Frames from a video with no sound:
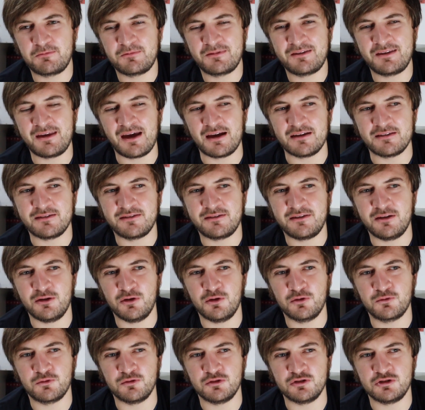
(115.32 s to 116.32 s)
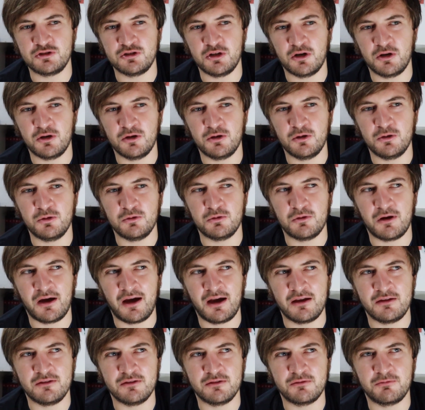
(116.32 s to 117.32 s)
get stills from the show
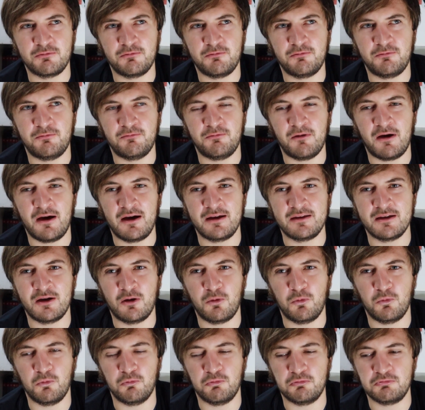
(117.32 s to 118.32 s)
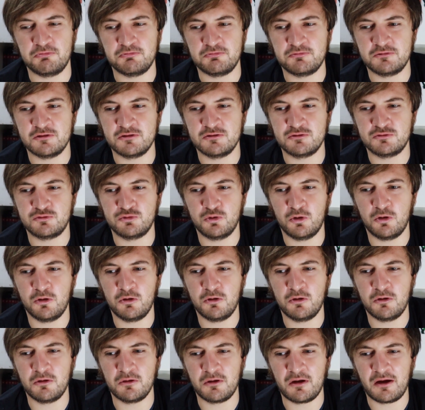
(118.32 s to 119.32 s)
and just just
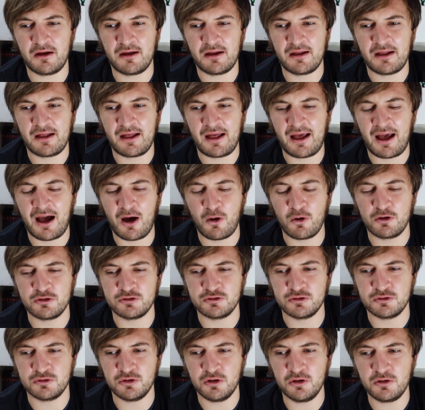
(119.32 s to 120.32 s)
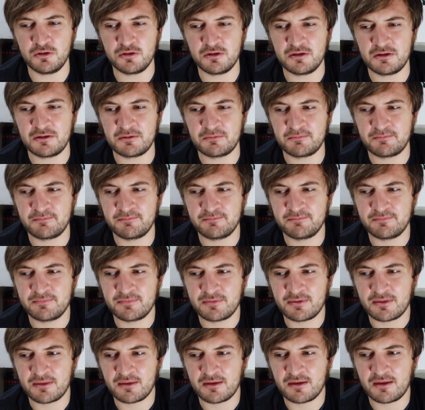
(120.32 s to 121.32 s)
draw how it should look.
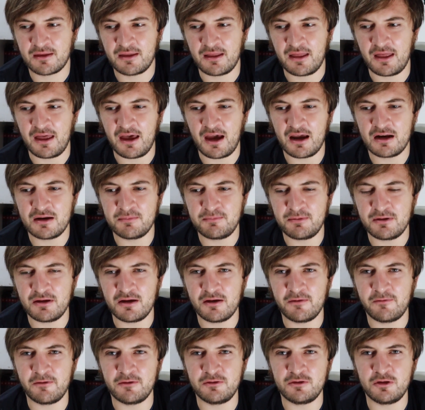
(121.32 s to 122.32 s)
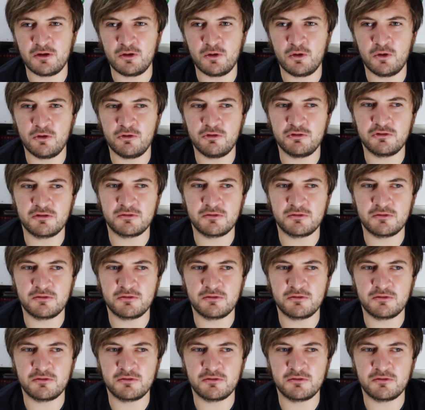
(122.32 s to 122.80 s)
Add a bit of a New Who